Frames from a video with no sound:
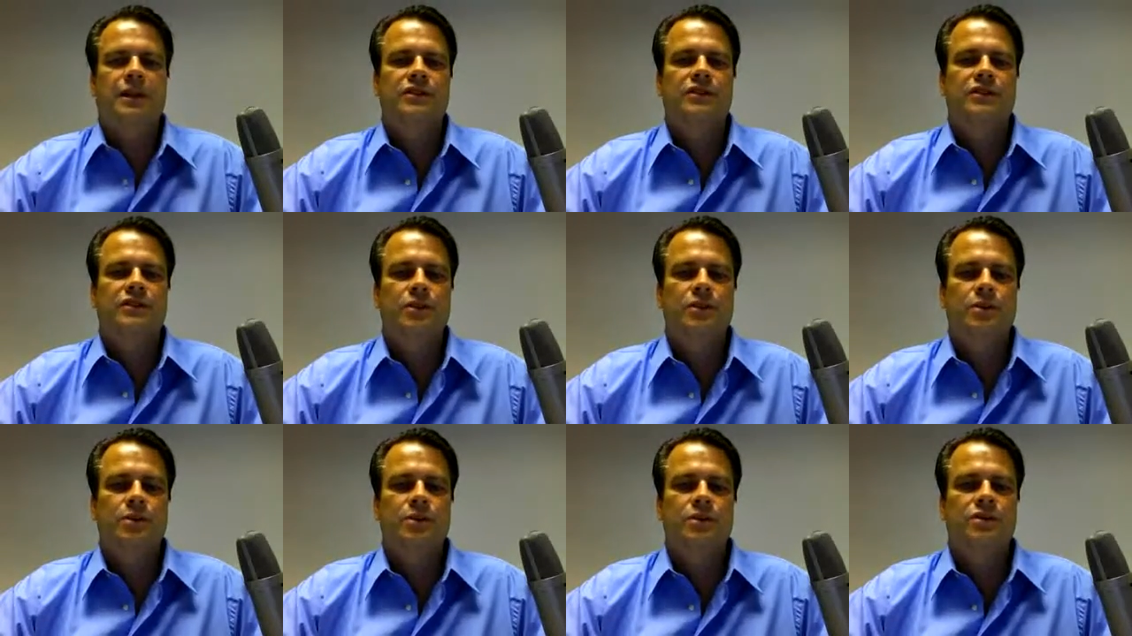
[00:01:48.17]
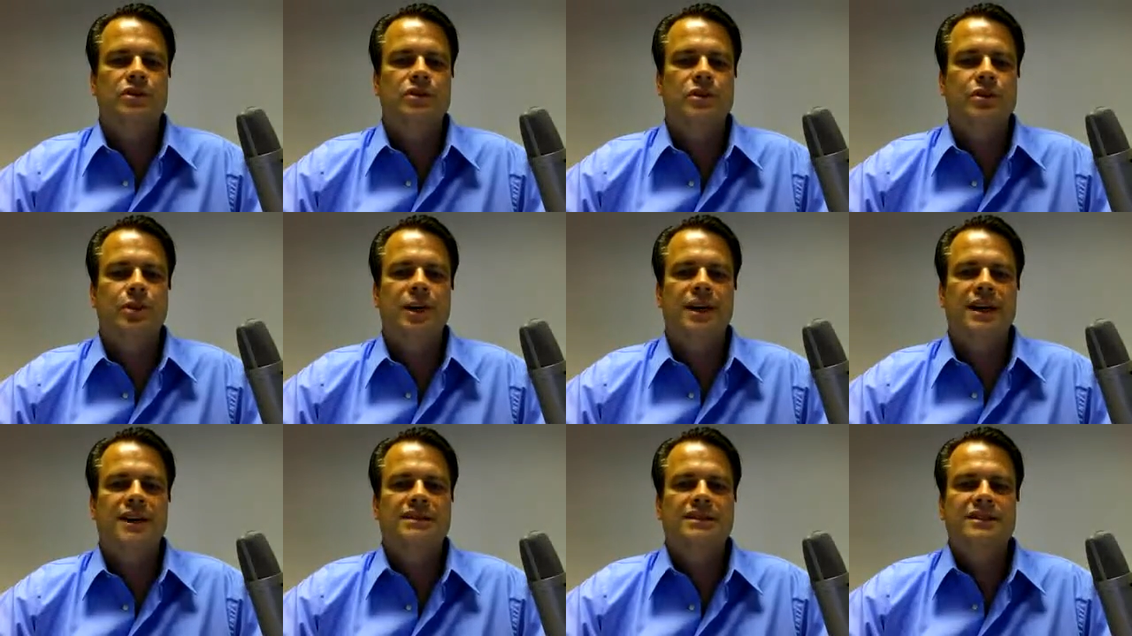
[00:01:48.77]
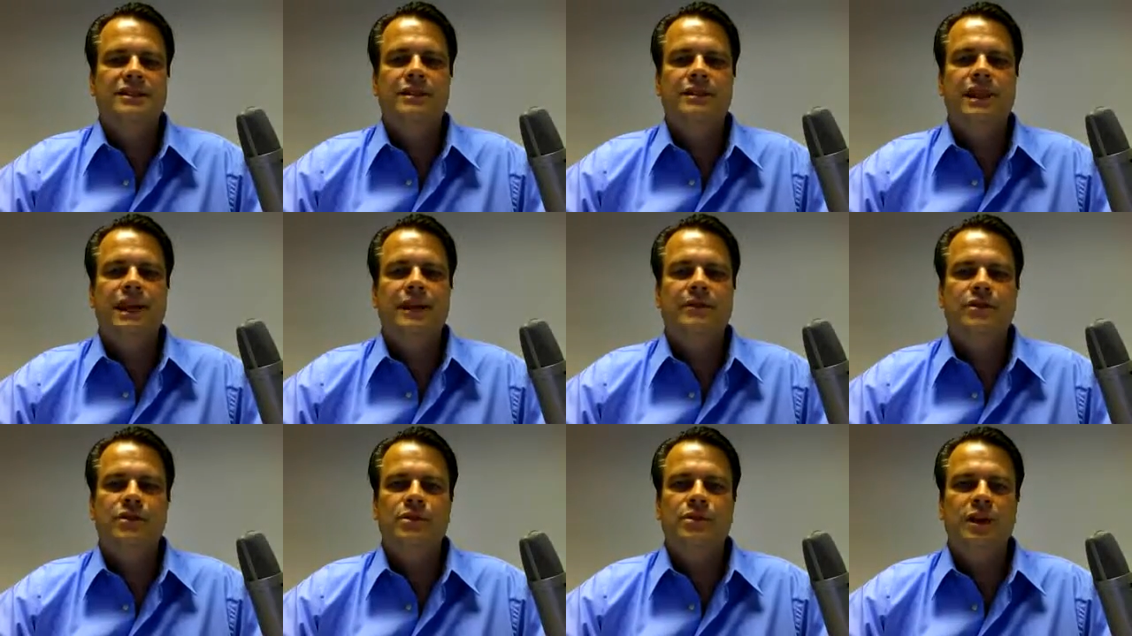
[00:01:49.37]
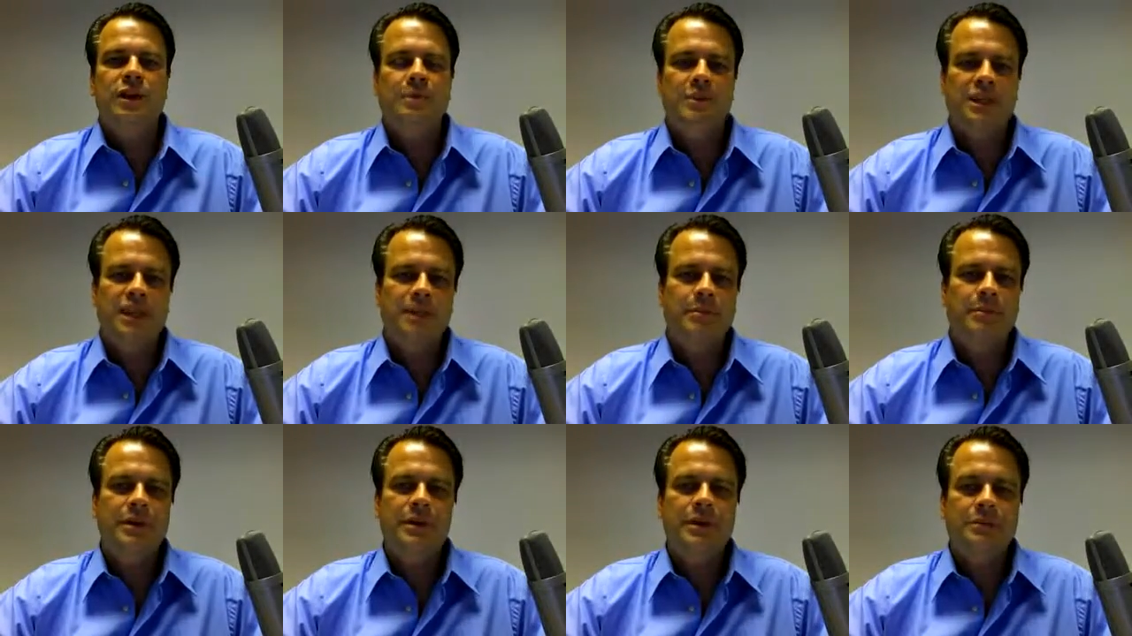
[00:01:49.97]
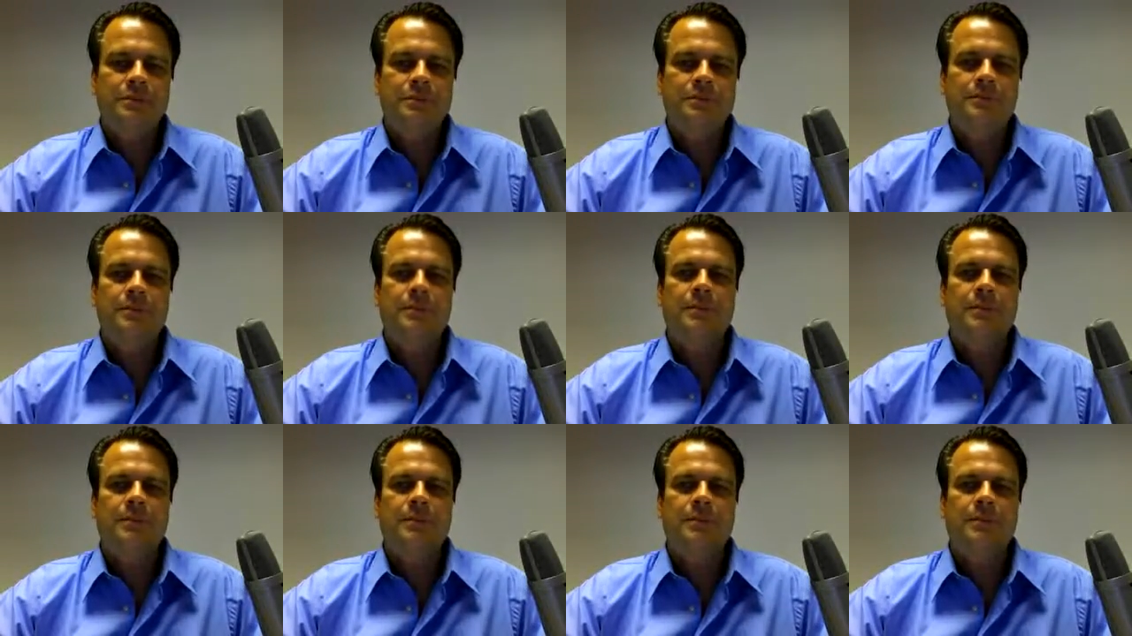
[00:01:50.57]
So do I still have to upkeep it?